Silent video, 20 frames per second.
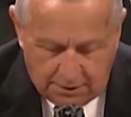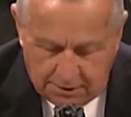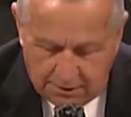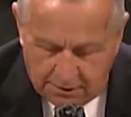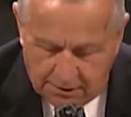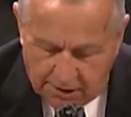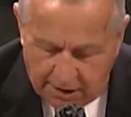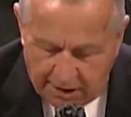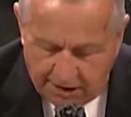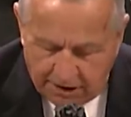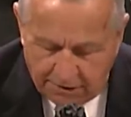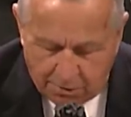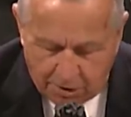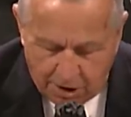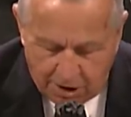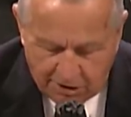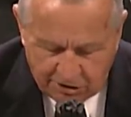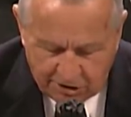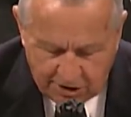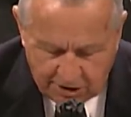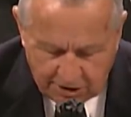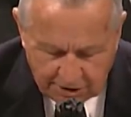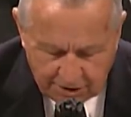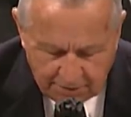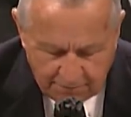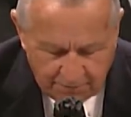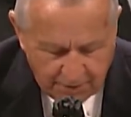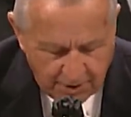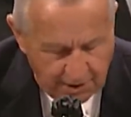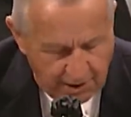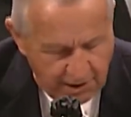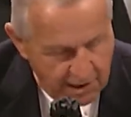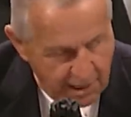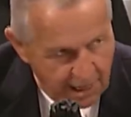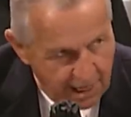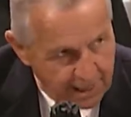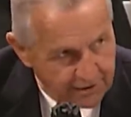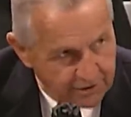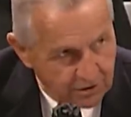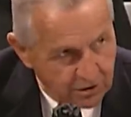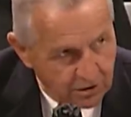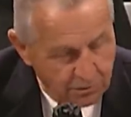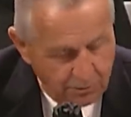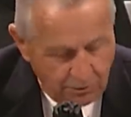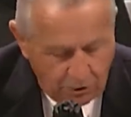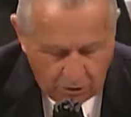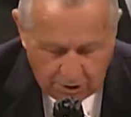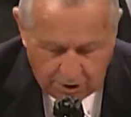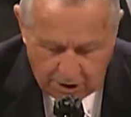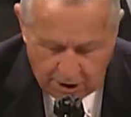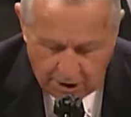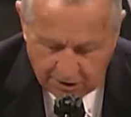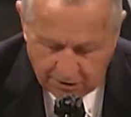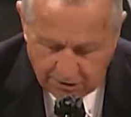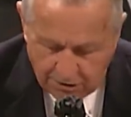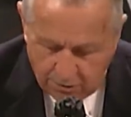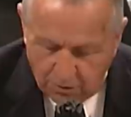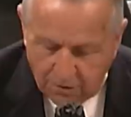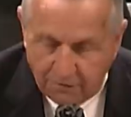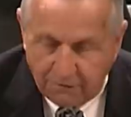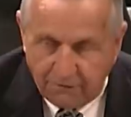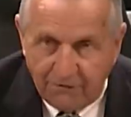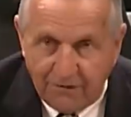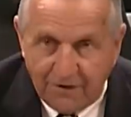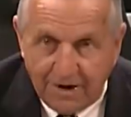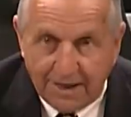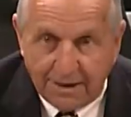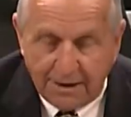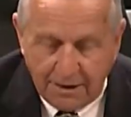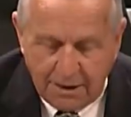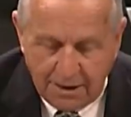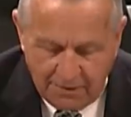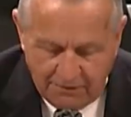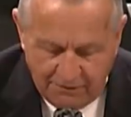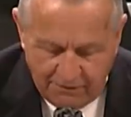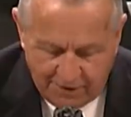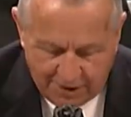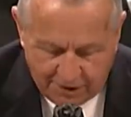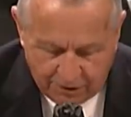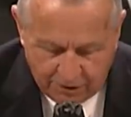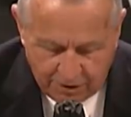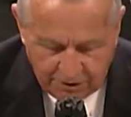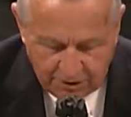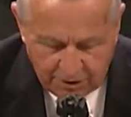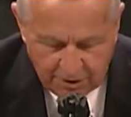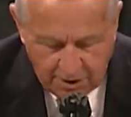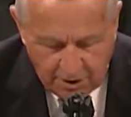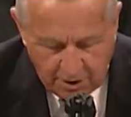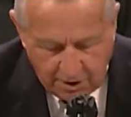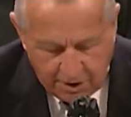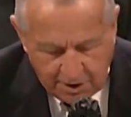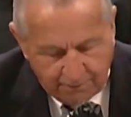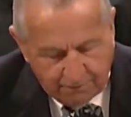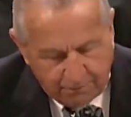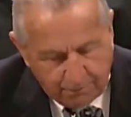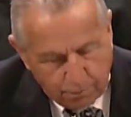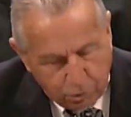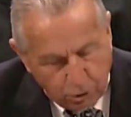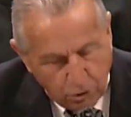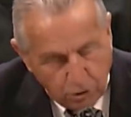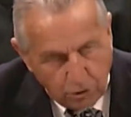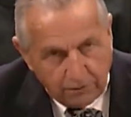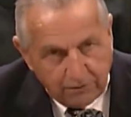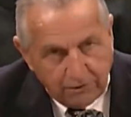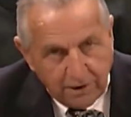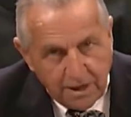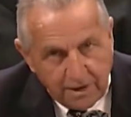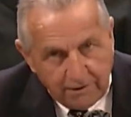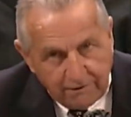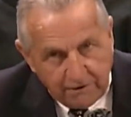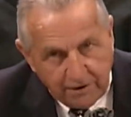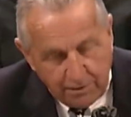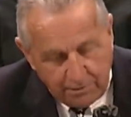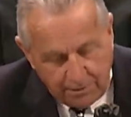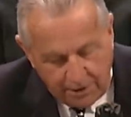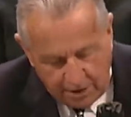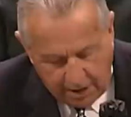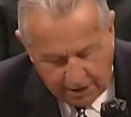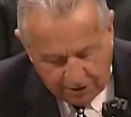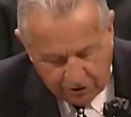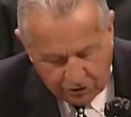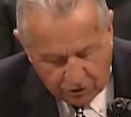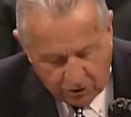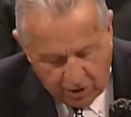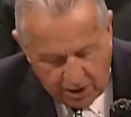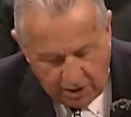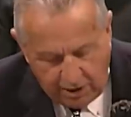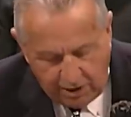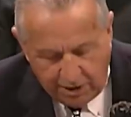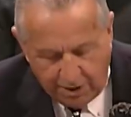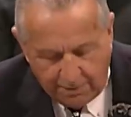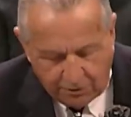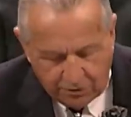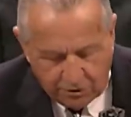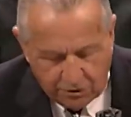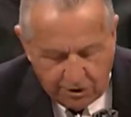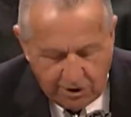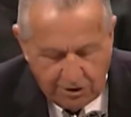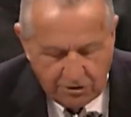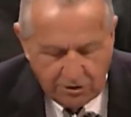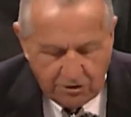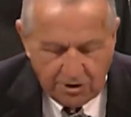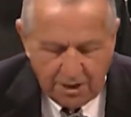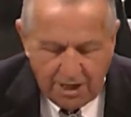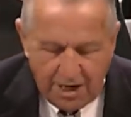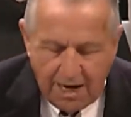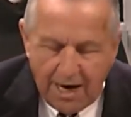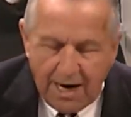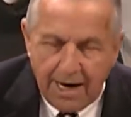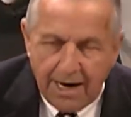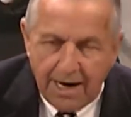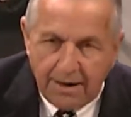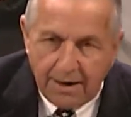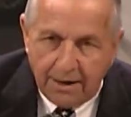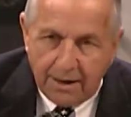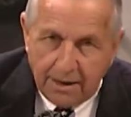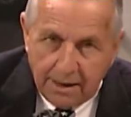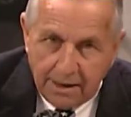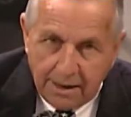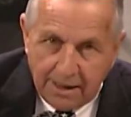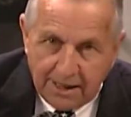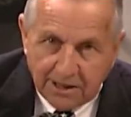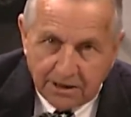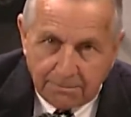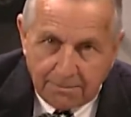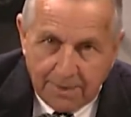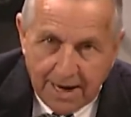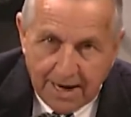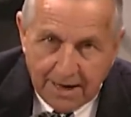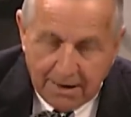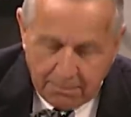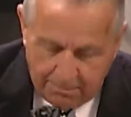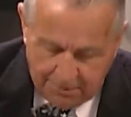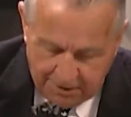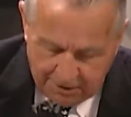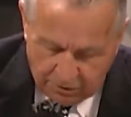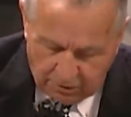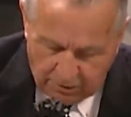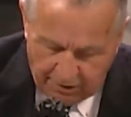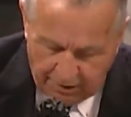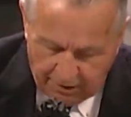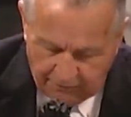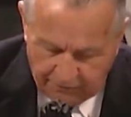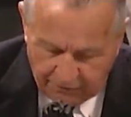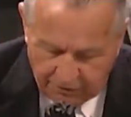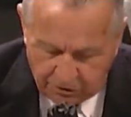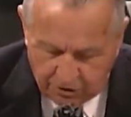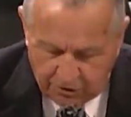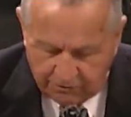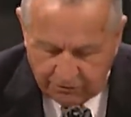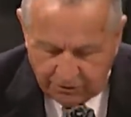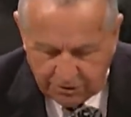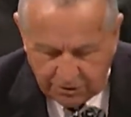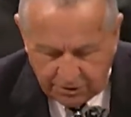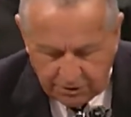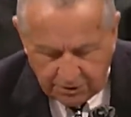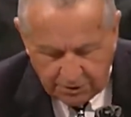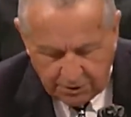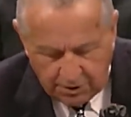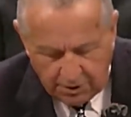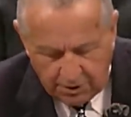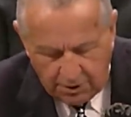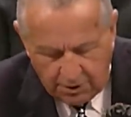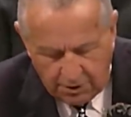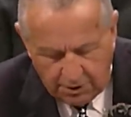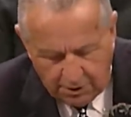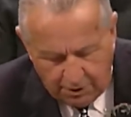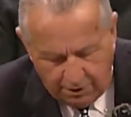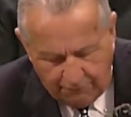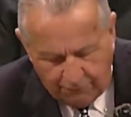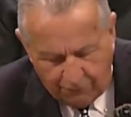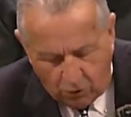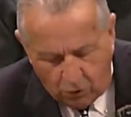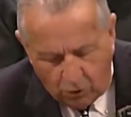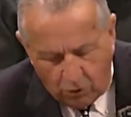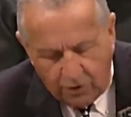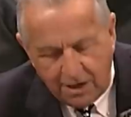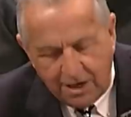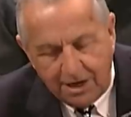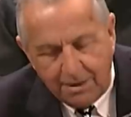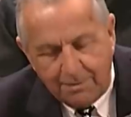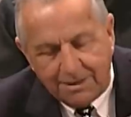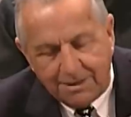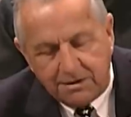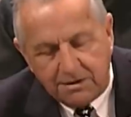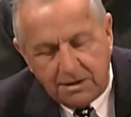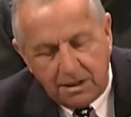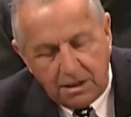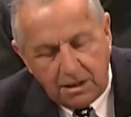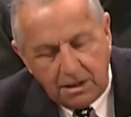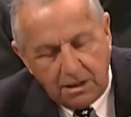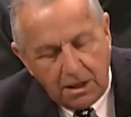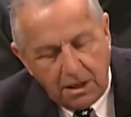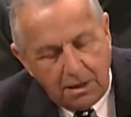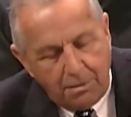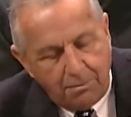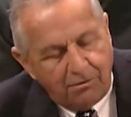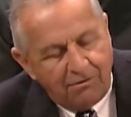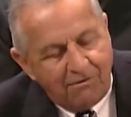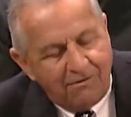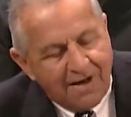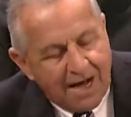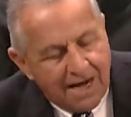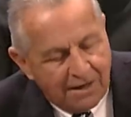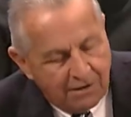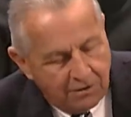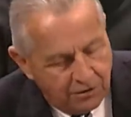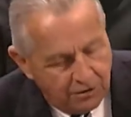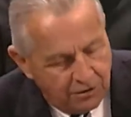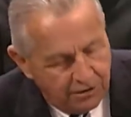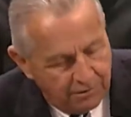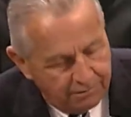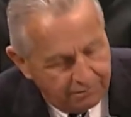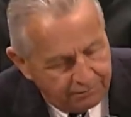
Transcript: claims process, enhance communication with affected veterans, improve VBA's training and procedures, and expand mental health services for MST providers.